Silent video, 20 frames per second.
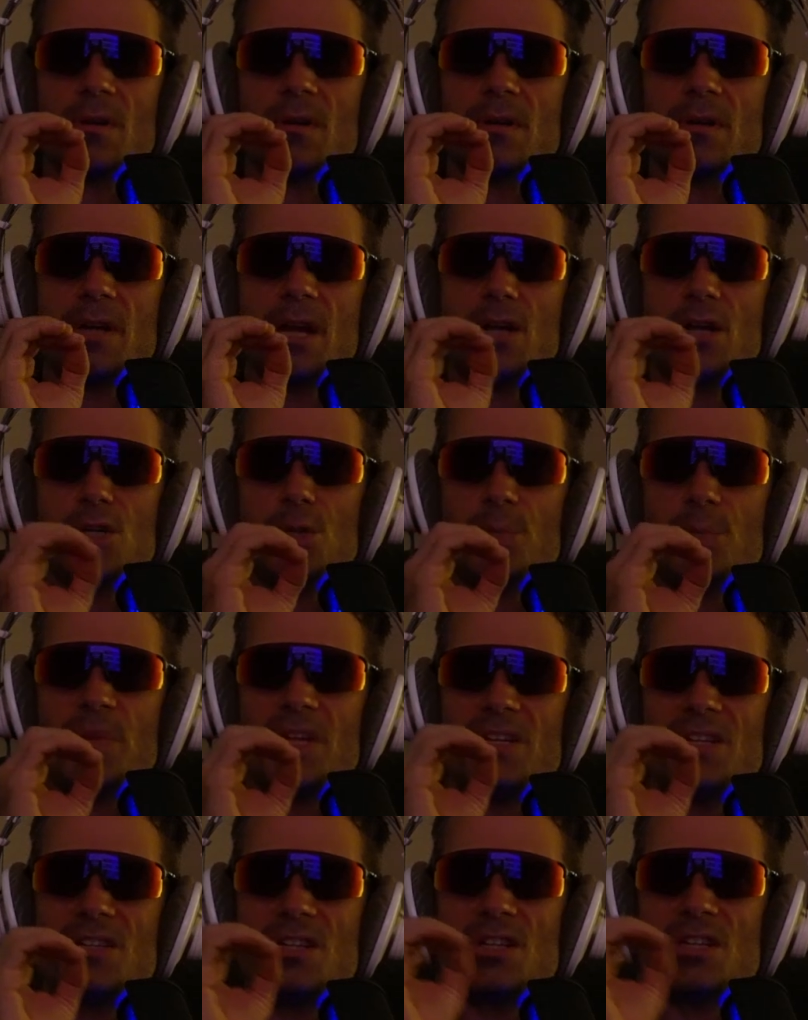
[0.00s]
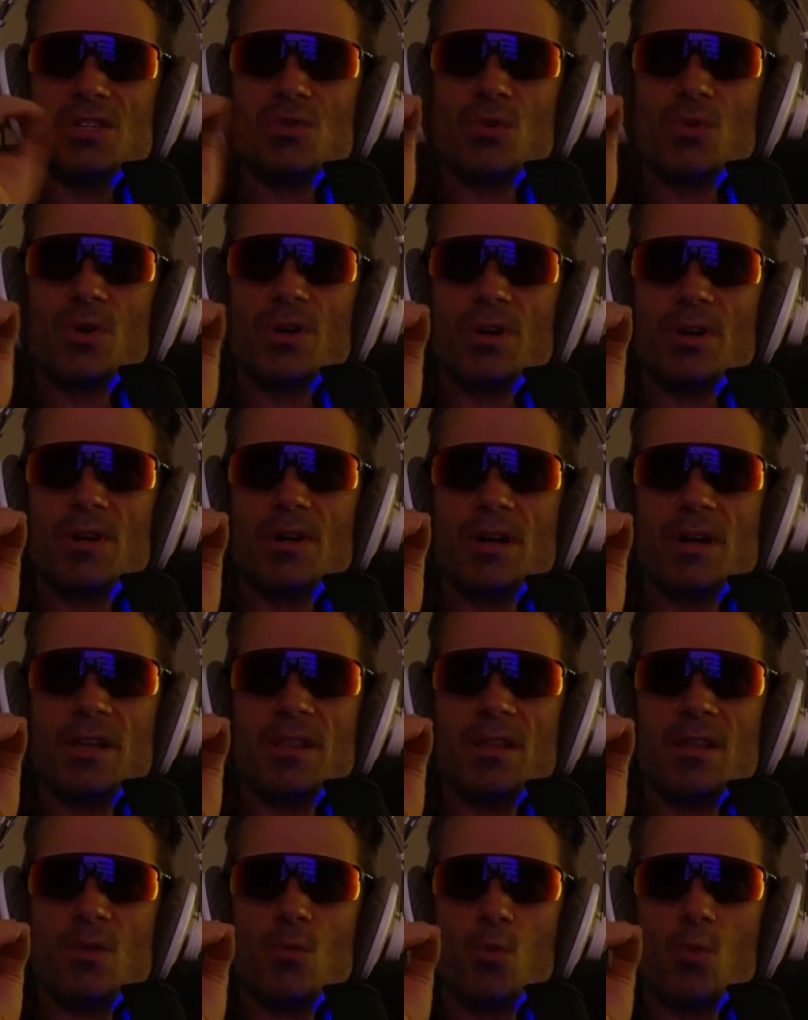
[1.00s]
Entropy is disorder, and
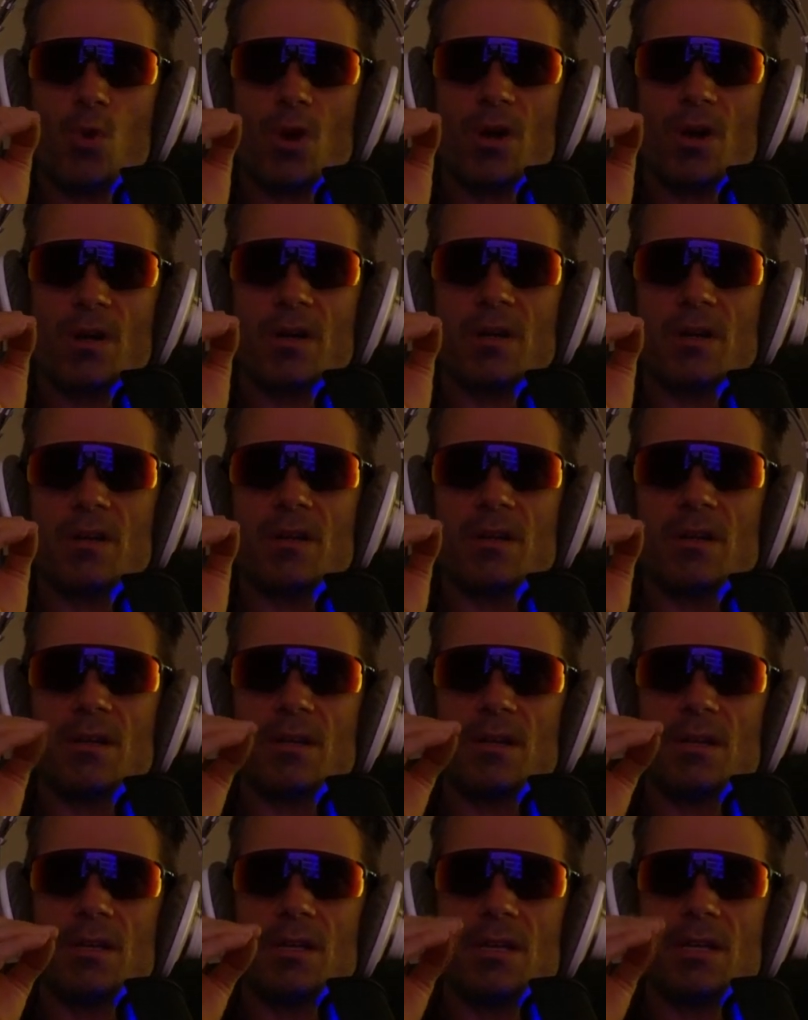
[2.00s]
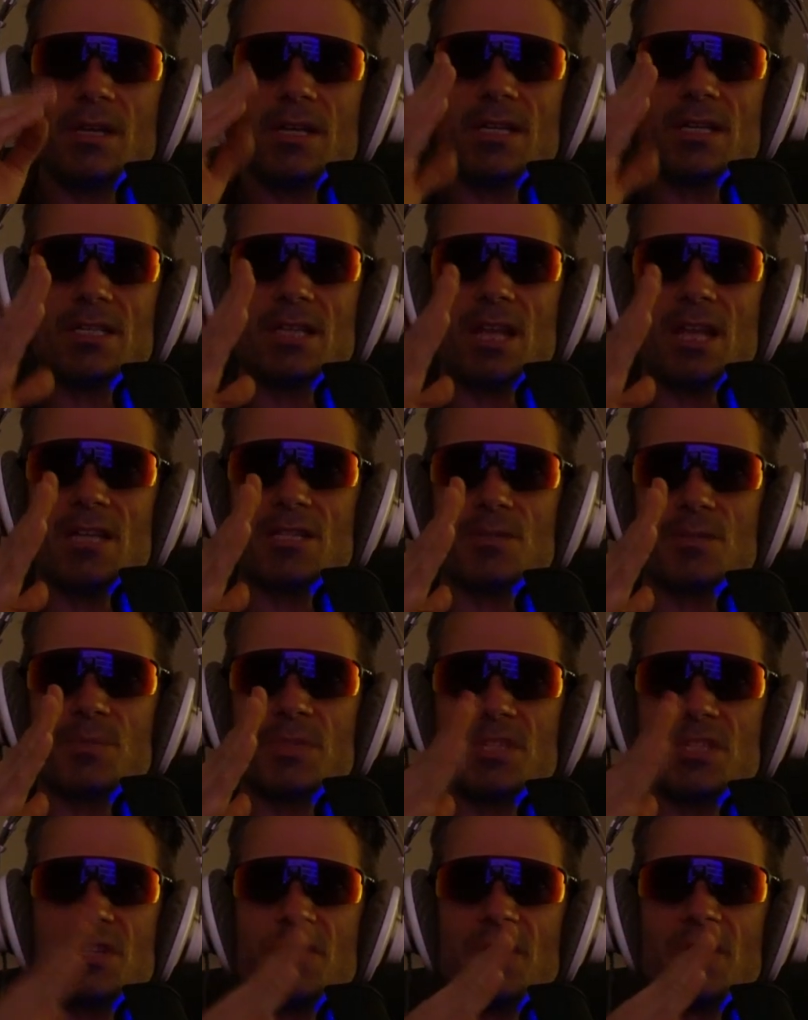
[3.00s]
then work is that
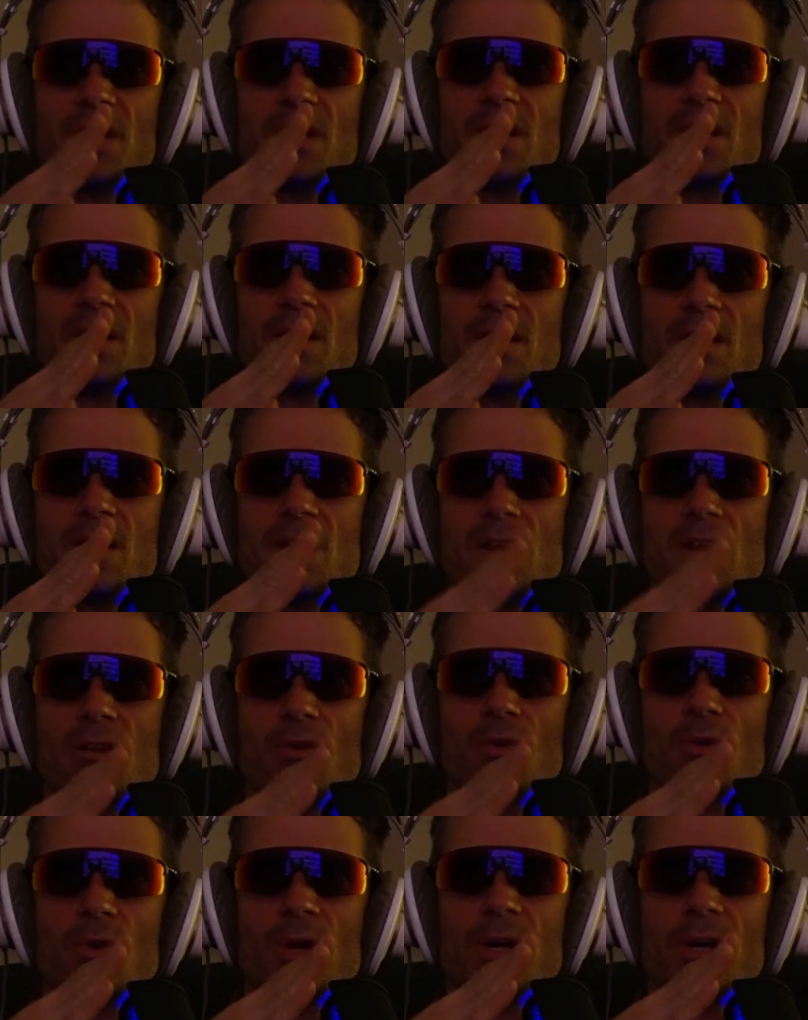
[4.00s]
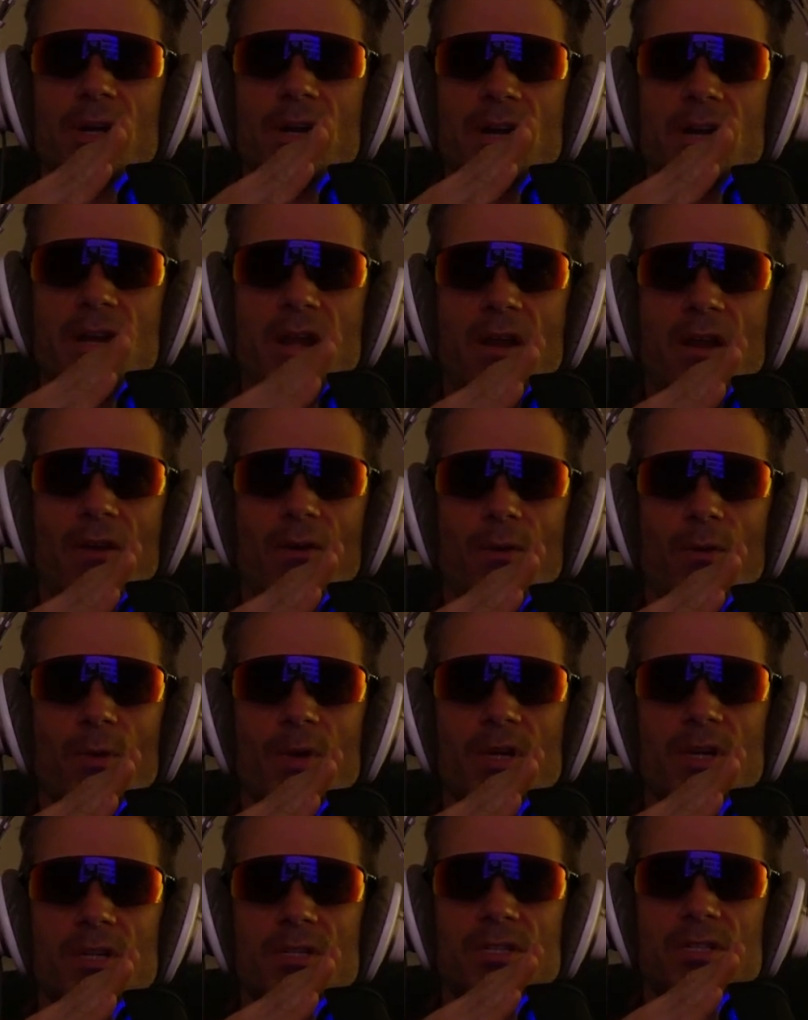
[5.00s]
specific narrower and
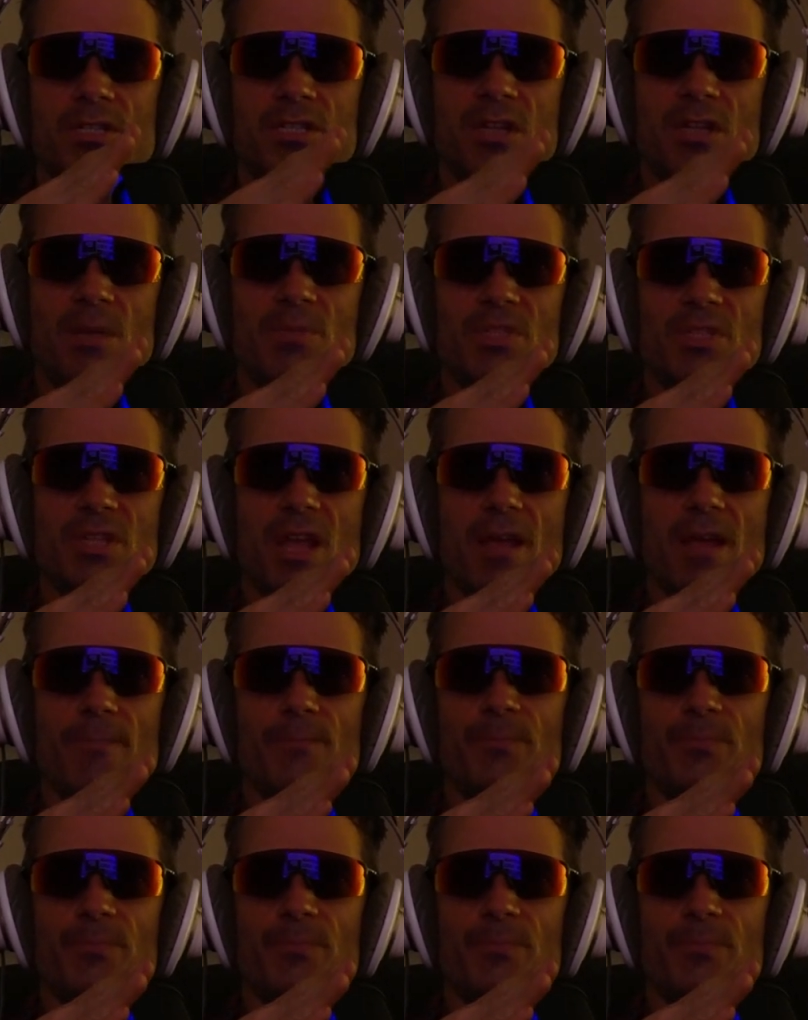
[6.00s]
narrower subset,